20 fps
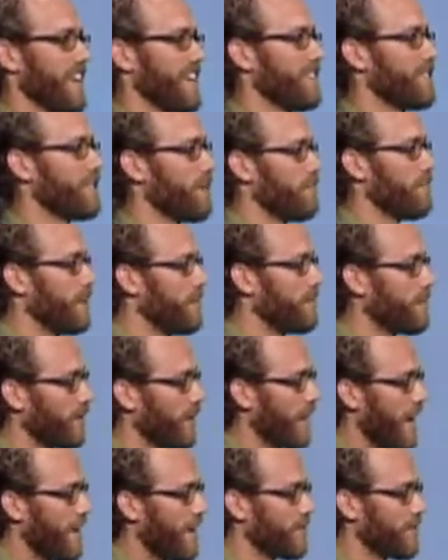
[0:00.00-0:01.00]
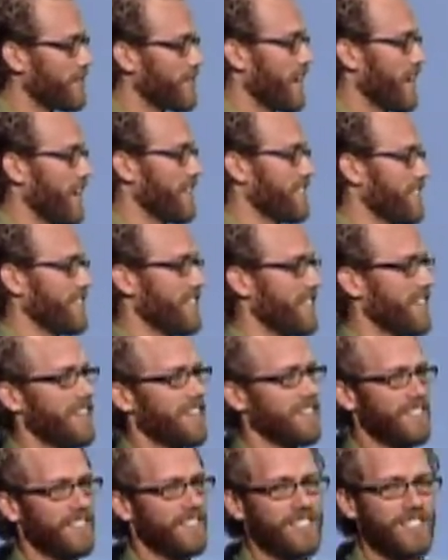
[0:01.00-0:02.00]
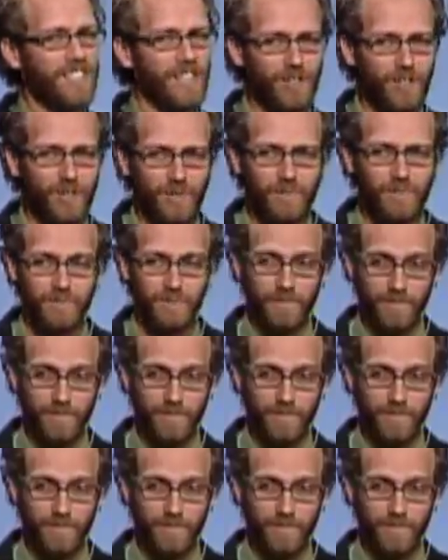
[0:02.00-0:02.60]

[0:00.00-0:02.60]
and subliminal advertising to sell you